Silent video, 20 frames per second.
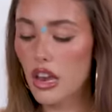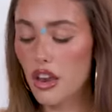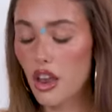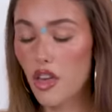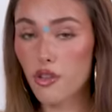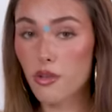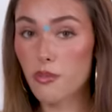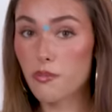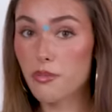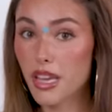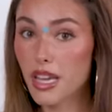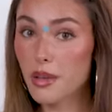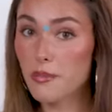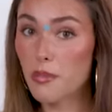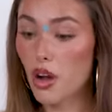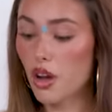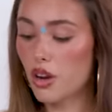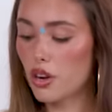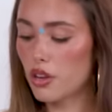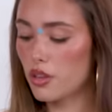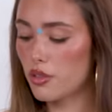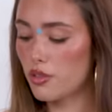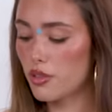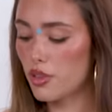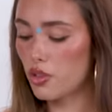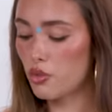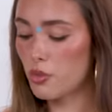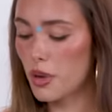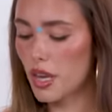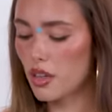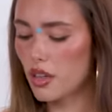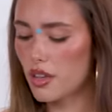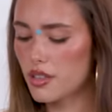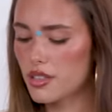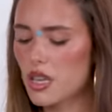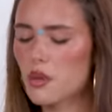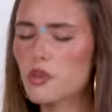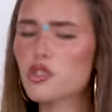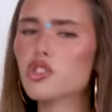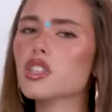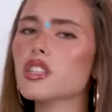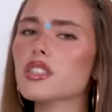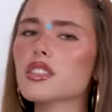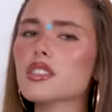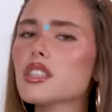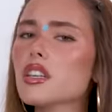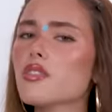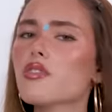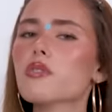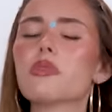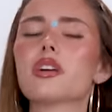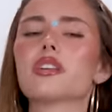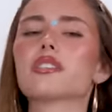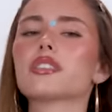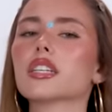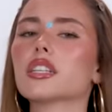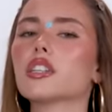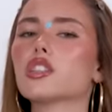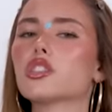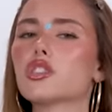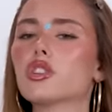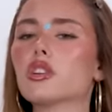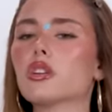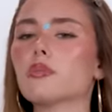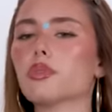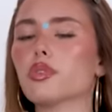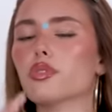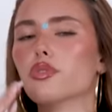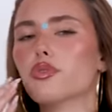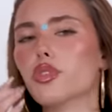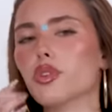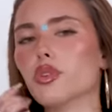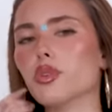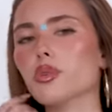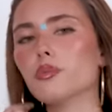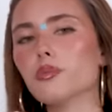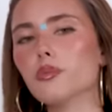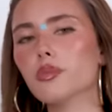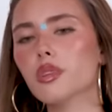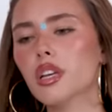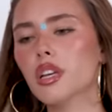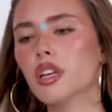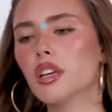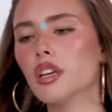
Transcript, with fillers: Another big bottle of You by Glossier, which this isn't even my signature perfume.